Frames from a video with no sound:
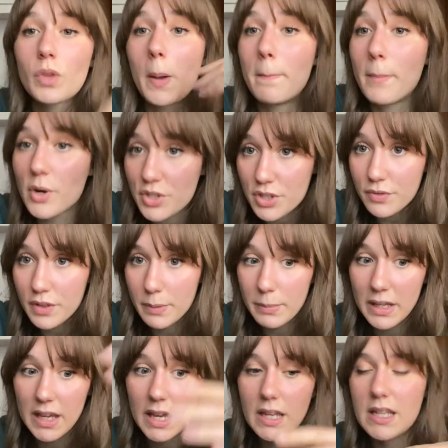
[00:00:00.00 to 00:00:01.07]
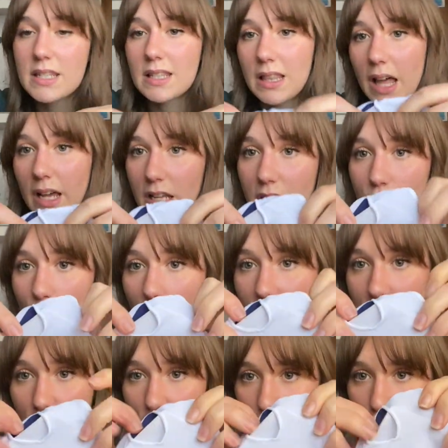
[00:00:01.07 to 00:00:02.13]
most of the bikinis, like the one
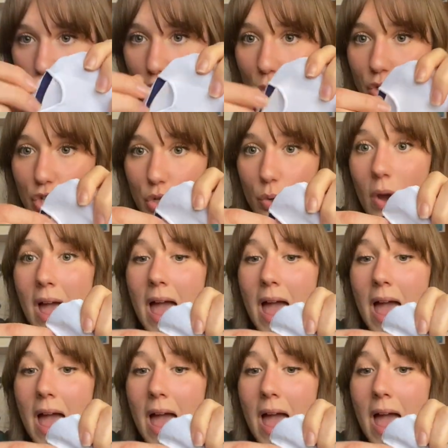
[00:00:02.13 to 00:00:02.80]
I just showed you,